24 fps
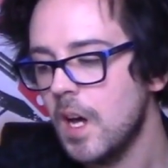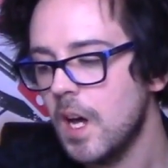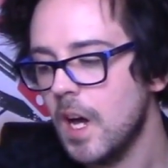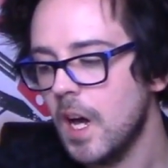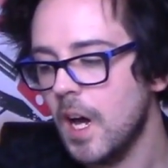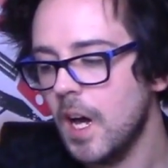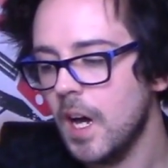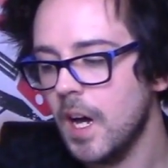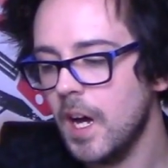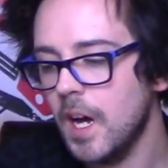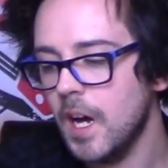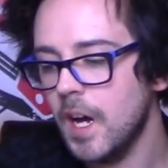
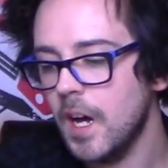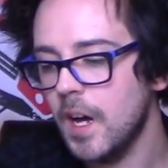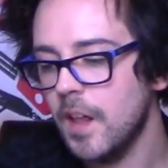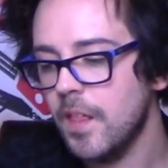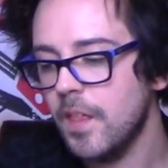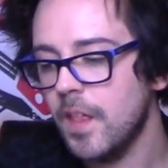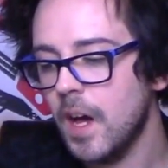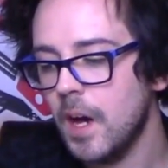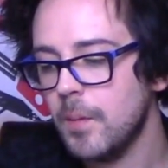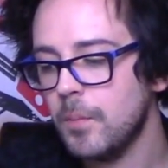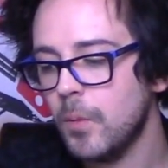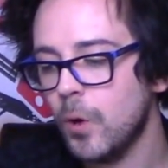
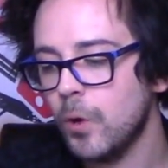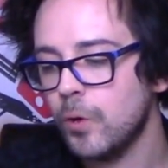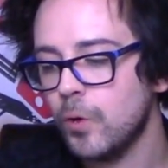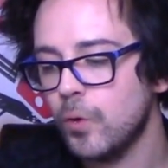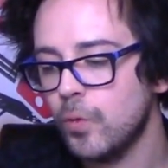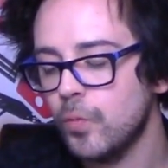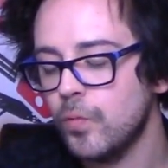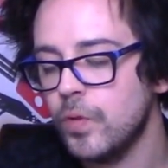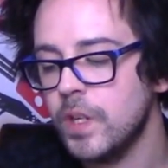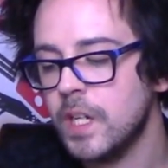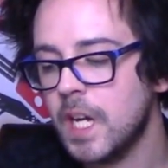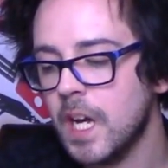That
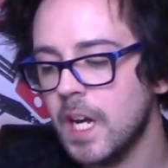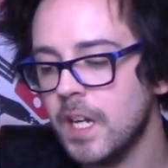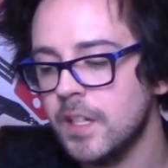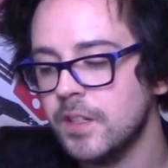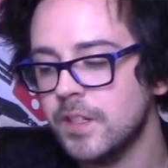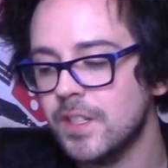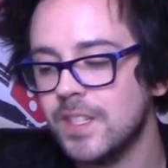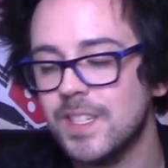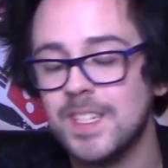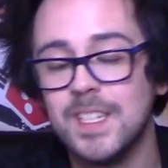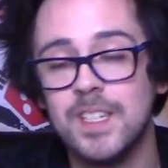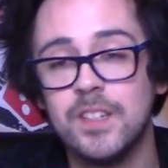model
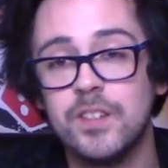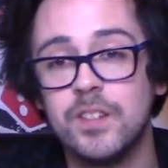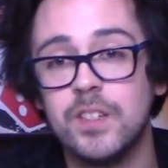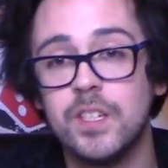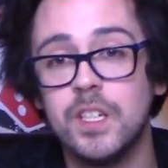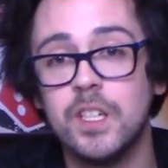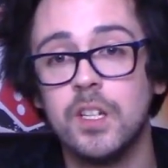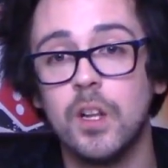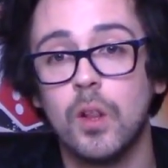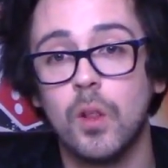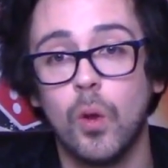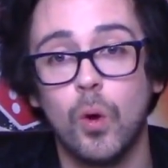regains
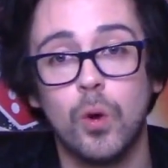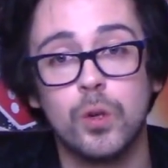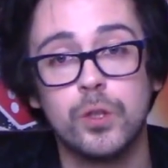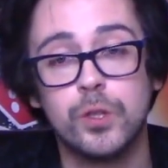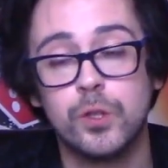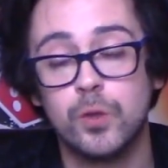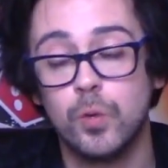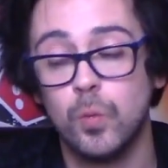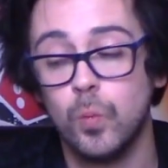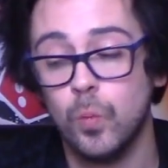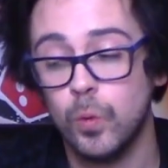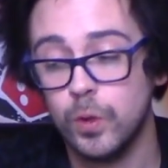D3
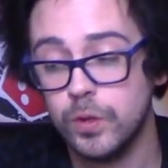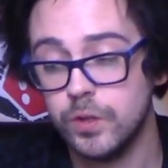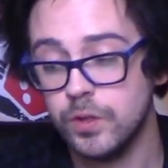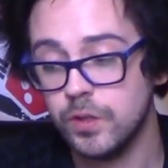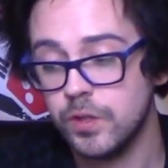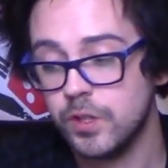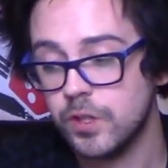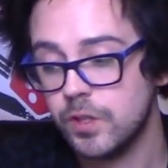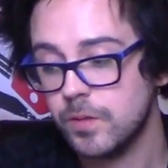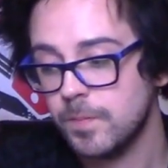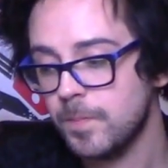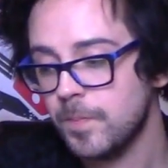lost
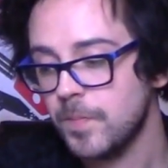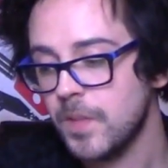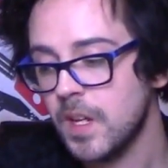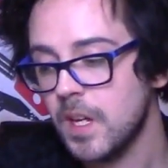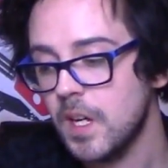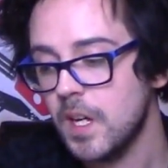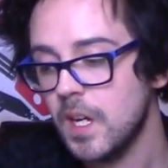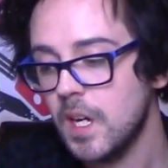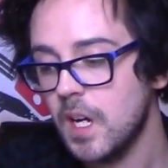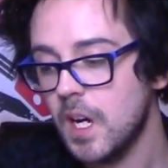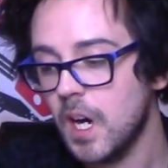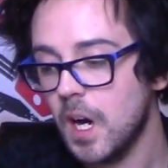wounds.
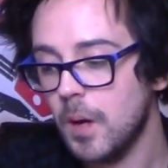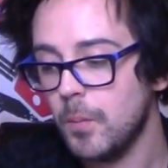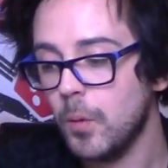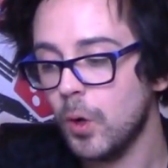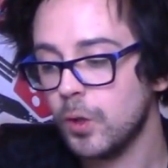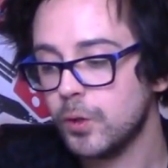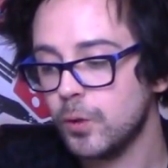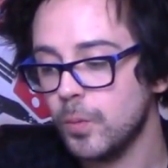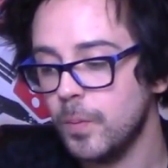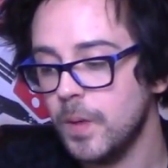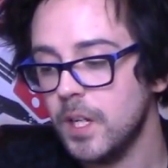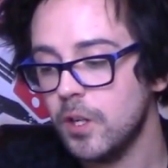A
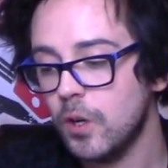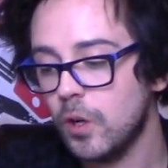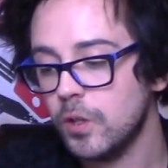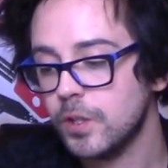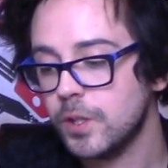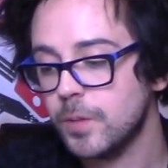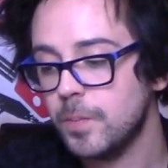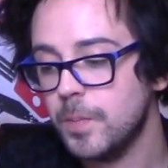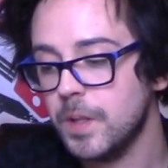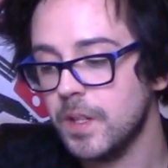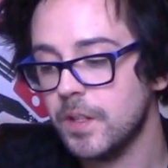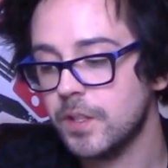model may
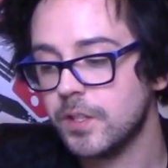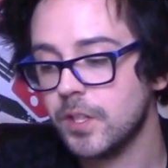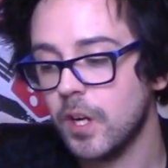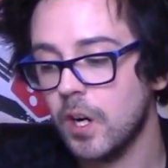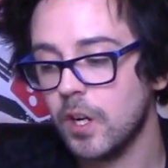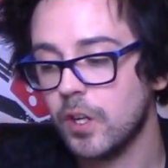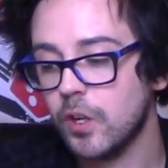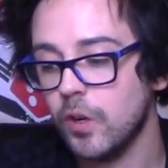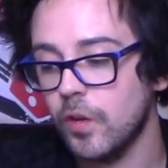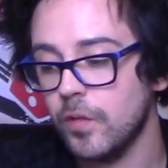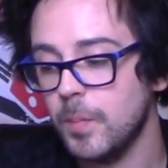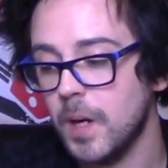not be the
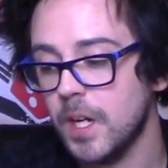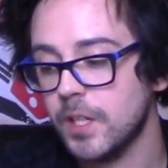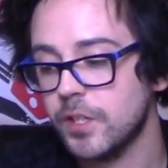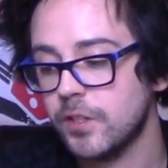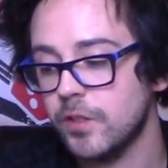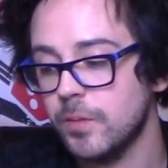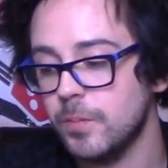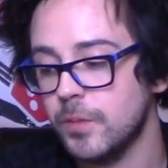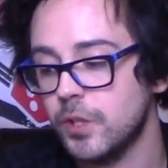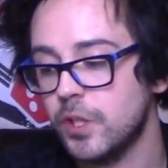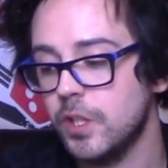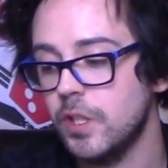target of
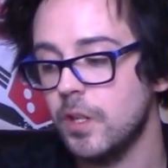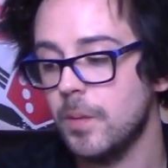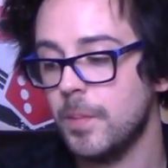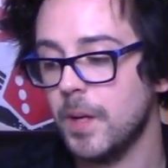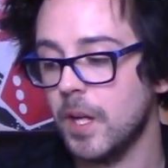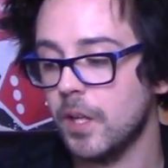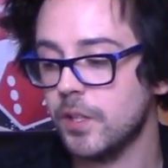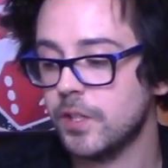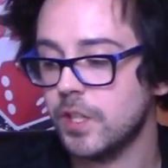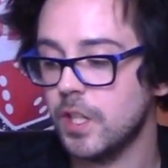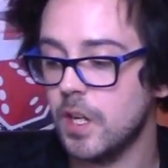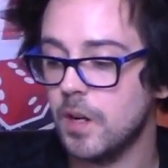Master Machine
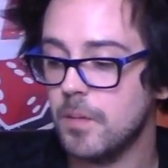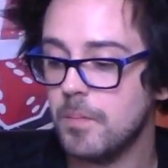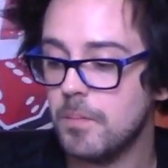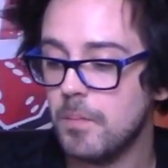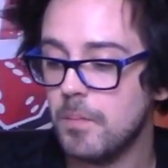ability